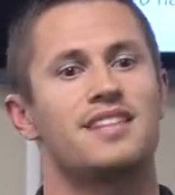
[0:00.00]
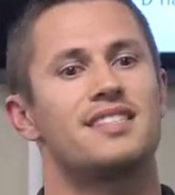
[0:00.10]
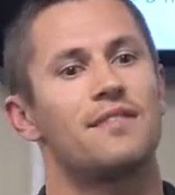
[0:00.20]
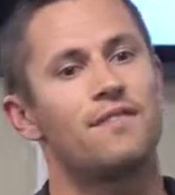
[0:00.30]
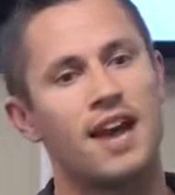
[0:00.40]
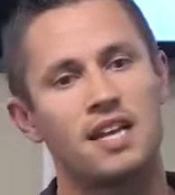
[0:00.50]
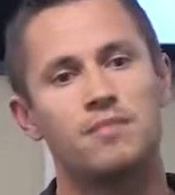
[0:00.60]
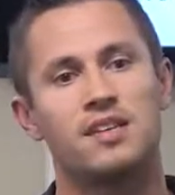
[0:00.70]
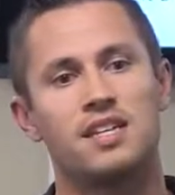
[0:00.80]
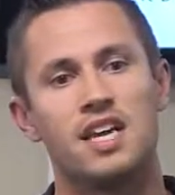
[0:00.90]
It's the
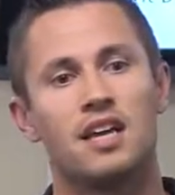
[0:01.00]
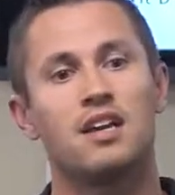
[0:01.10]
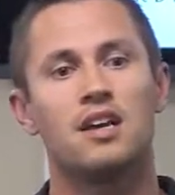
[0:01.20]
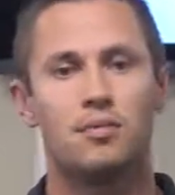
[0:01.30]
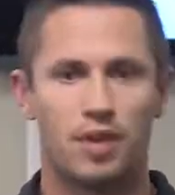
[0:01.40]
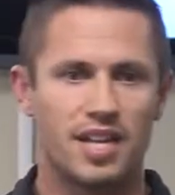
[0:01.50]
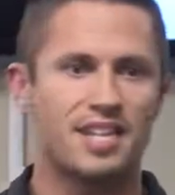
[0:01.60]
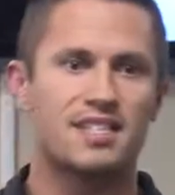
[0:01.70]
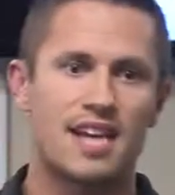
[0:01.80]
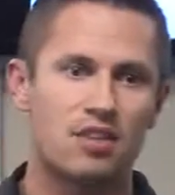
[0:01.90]
vitamin D, but in
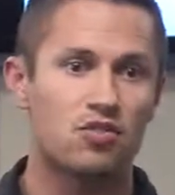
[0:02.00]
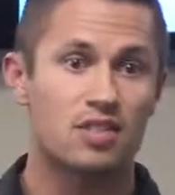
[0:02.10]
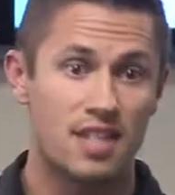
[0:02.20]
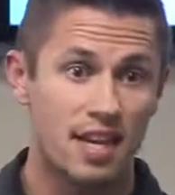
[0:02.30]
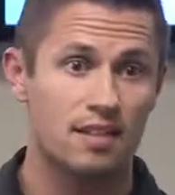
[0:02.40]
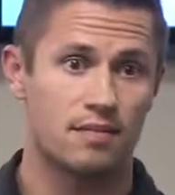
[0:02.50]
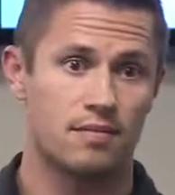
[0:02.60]
its natural state.